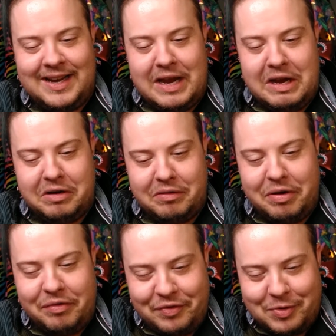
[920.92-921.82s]
can't
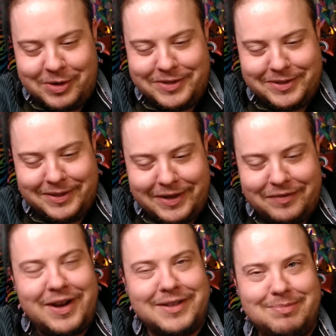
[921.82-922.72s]
afford to
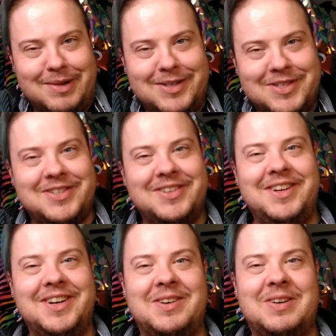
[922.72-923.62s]
live as much,
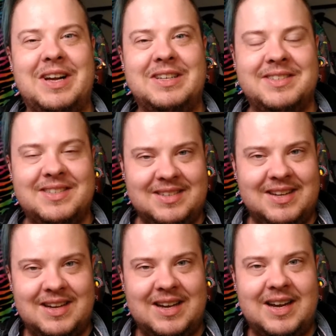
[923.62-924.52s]
you know, as
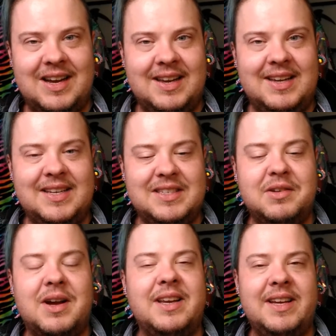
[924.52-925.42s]
I need
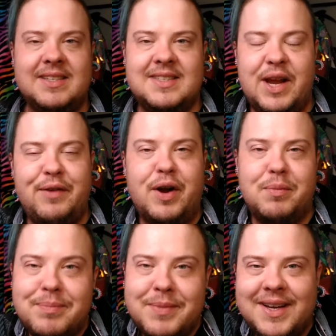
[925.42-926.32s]
to. I need to save
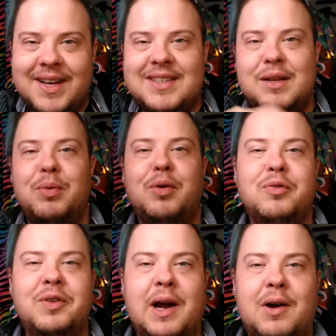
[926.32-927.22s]
up money to
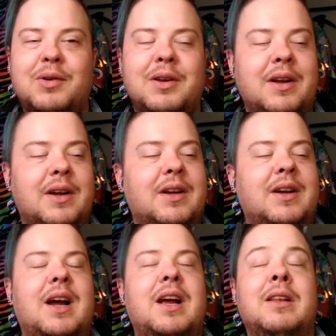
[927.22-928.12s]
move out.
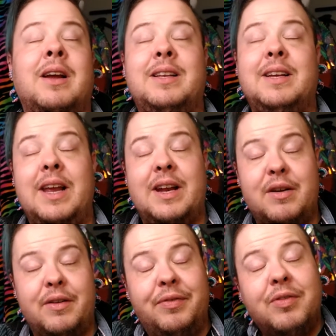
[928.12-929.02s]
I'd like to get
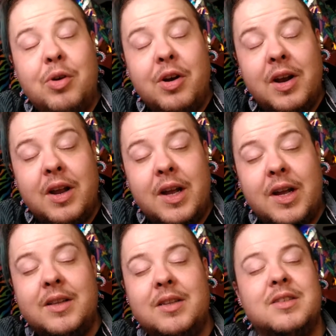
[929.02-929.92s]
out of
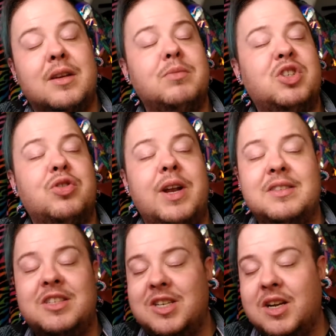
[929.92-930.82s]
Florida. Some
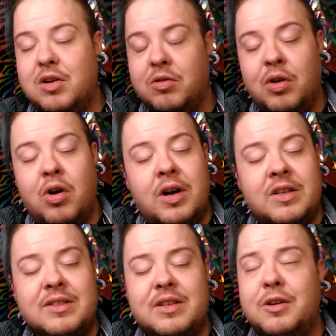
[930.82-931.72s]
transgender
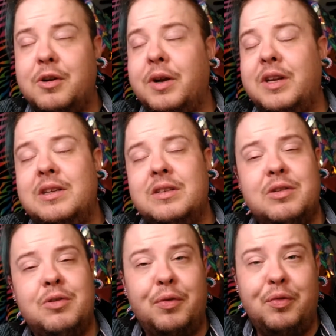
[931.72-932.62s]
laws are going
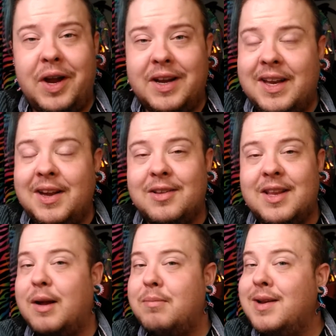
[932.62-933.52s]
into effect
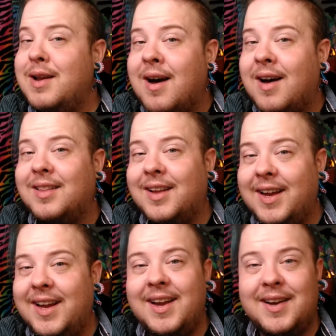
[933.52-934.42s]
here that I'm not
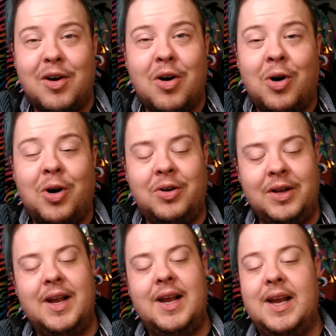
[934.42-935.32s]
liking at
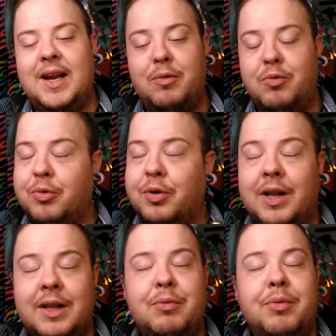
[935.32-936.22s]
all. And I'm
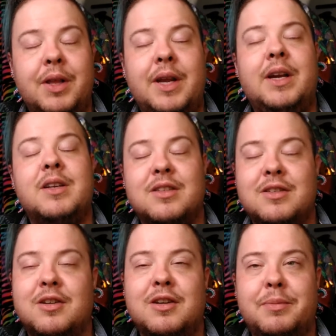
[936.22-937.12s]
really, really
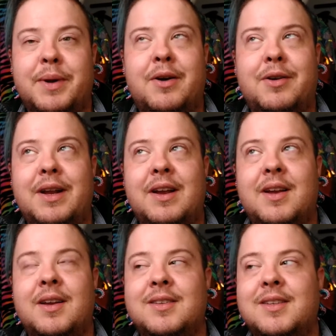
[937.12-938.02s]
concerned about.
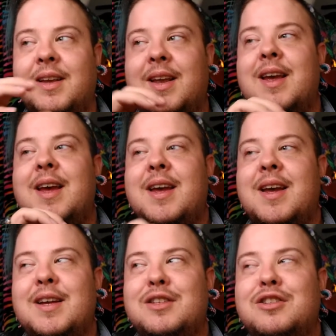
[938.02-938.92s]
And
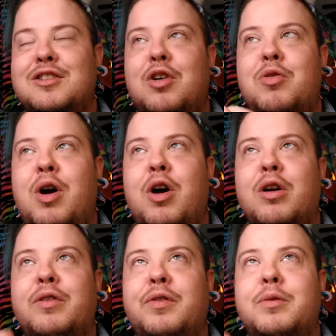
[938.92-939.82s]
it's so
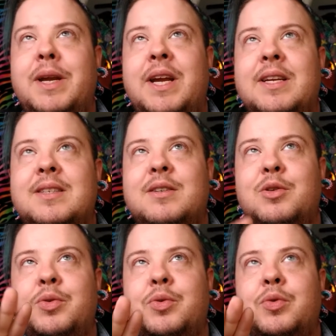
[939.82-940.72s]
hard for me
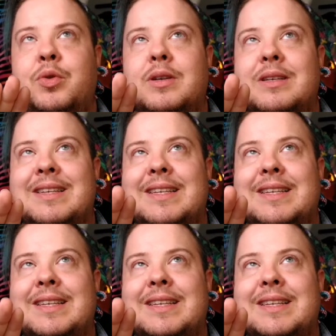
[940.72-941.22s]
to